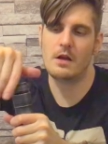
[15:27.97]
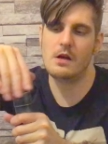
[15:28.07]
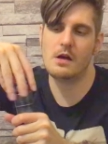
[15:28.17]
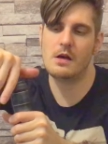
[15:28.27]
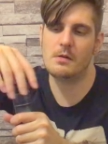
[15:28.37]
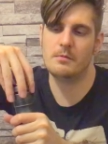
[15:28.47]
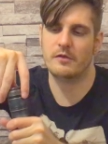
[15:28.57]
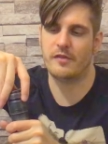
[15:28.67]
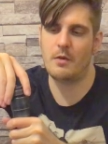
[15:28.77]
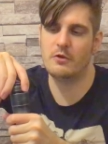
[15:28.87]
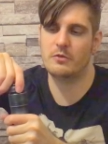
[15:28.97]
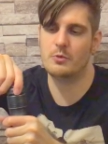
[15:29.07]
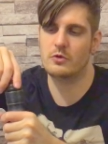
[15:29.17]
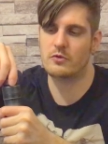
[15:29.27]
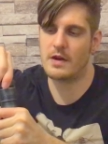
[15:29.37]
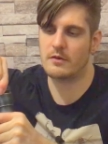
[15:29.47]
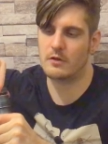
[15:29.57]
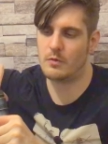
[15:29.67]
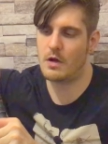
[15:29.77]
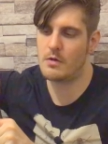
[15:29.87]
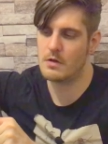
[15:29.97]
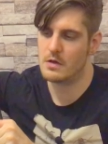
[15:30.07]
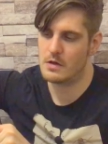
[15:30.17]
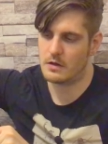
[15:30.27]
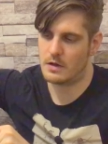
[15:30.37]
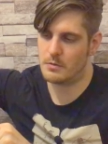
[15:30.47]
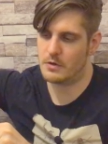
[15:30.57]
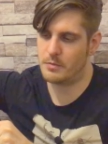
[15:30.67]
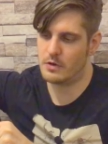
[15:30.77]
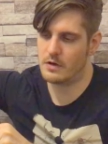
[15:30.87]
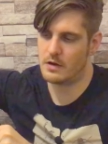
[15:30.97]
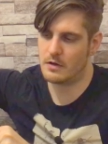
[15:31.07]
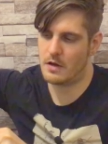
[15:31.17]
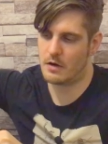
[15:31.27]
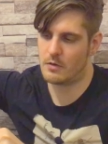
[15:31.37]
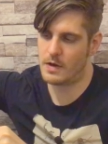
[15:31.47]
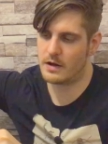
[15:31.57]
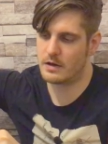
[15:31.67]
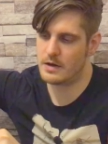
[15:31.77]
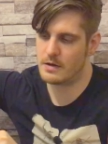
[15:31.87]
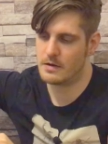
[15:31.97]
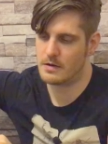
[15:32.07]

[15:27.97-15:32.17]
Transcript: Um, very smooth threads as well. Let me put it in uh, correctly